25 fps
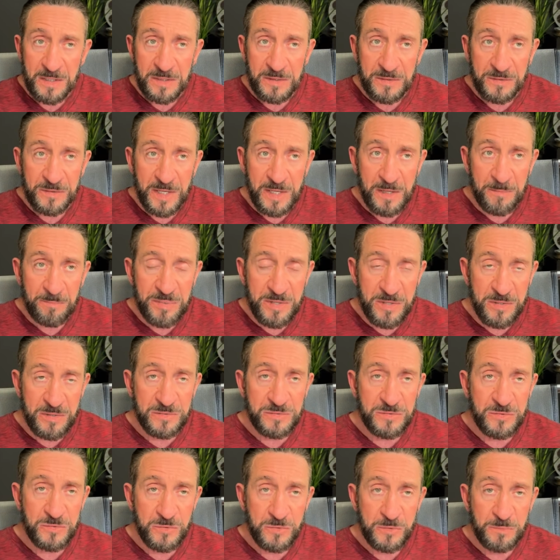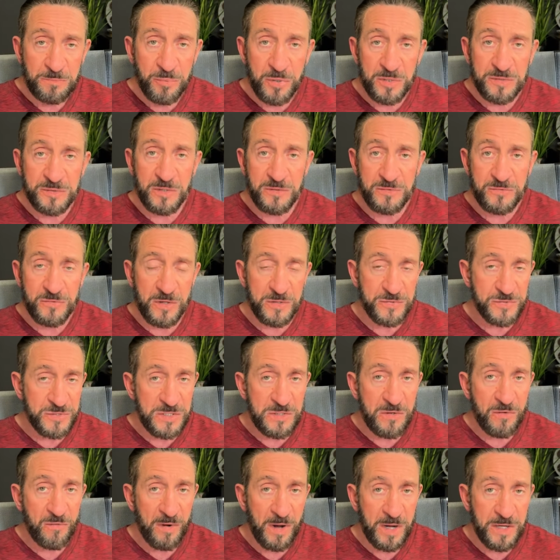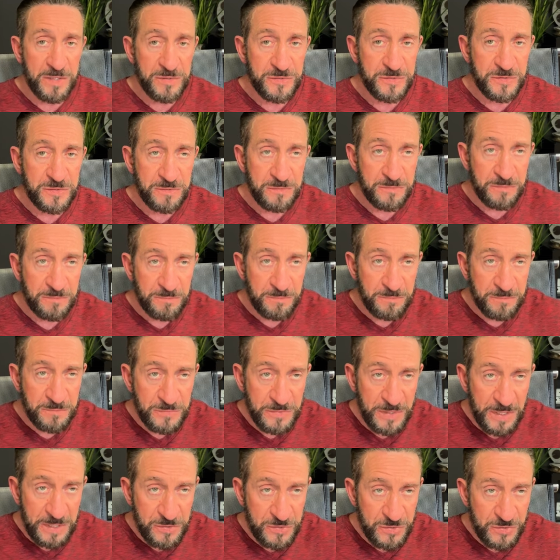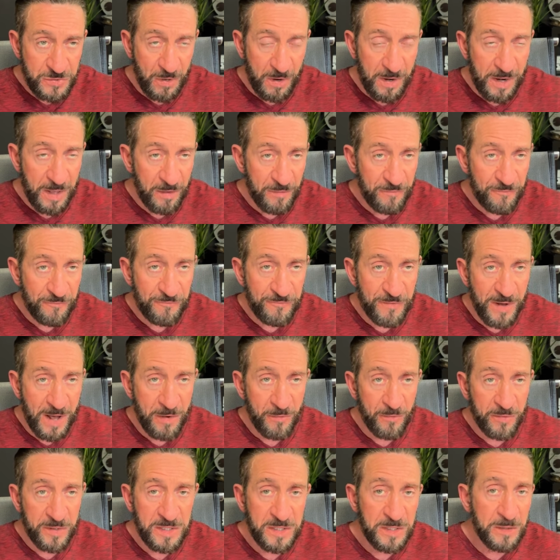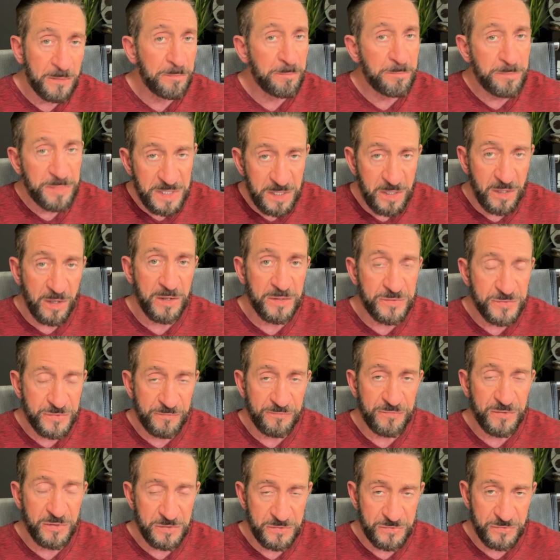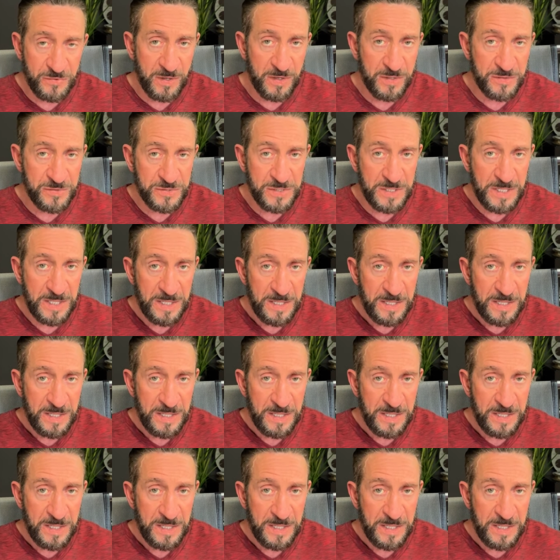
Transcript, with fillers: they appear to put their trust in Christ, they start out following him because of their trust,